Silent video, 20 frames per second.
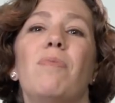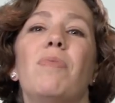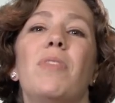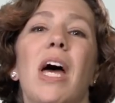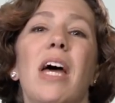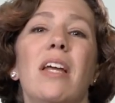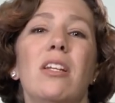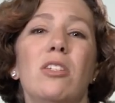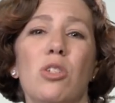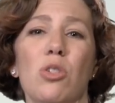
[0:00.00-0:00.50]

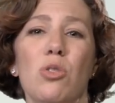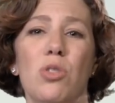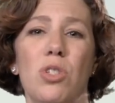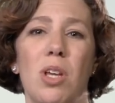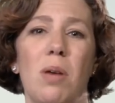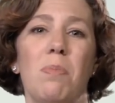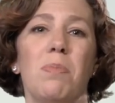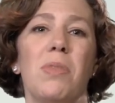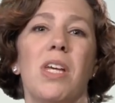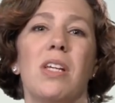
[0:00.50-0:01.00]
Then do
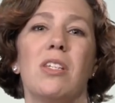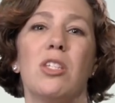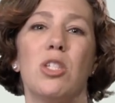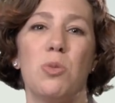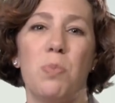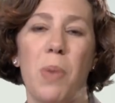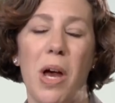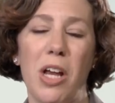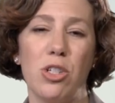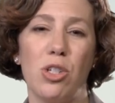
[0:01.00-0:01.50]
something
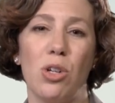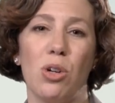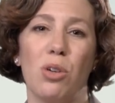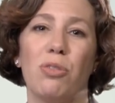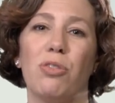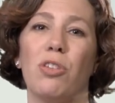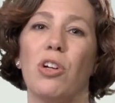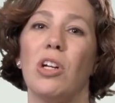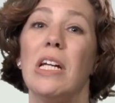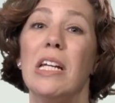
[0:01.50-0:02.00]
special
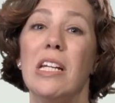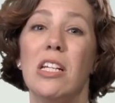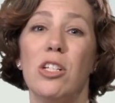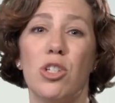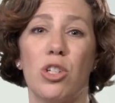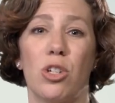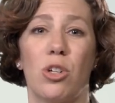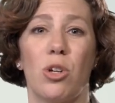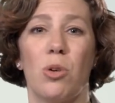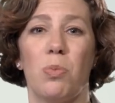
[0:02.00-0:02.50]
for
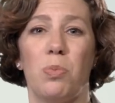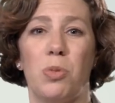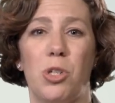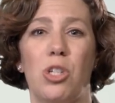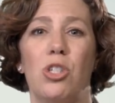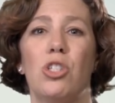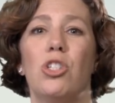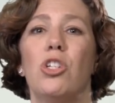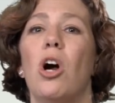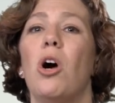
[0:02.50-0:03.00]
each group to
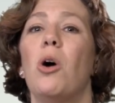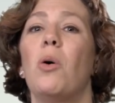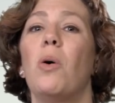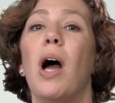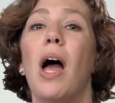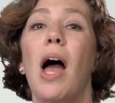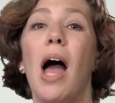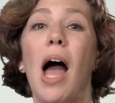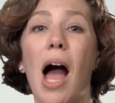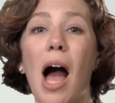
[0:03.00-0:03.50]
show
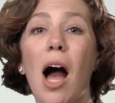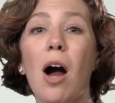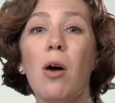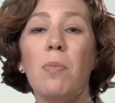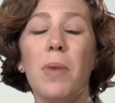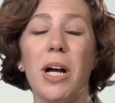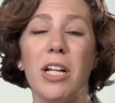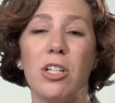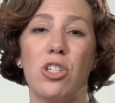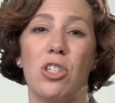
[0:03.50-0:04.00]
how
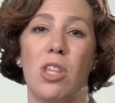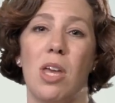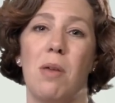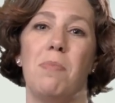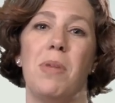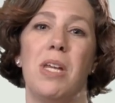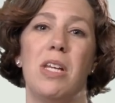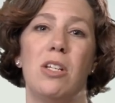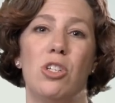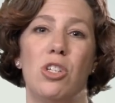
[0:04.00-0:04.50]
much they
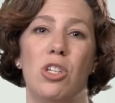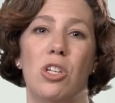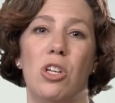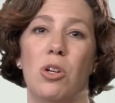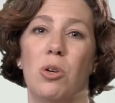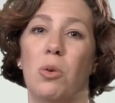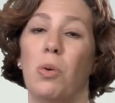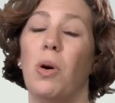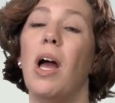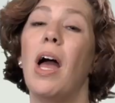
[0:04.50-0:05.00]
mean to
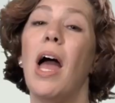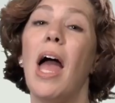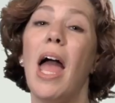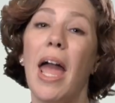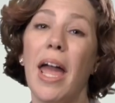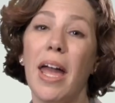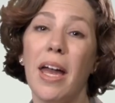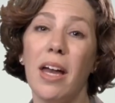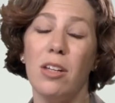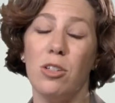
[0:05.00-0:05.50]
you
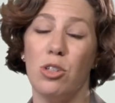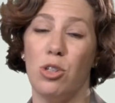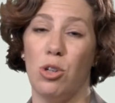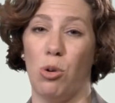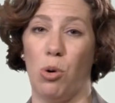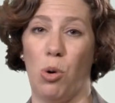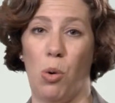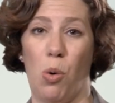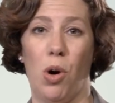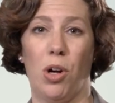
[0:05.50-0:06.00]
and
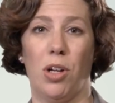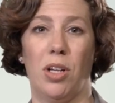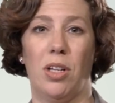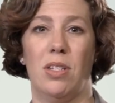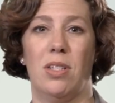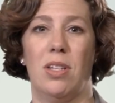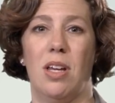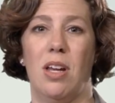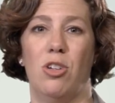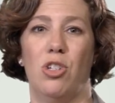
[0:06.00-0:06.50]
your
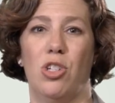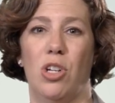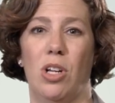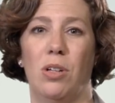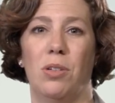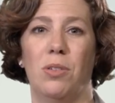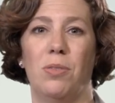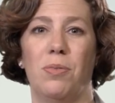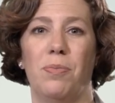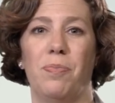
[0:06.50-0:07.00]

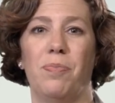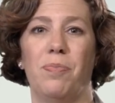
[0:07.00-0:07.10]
organization.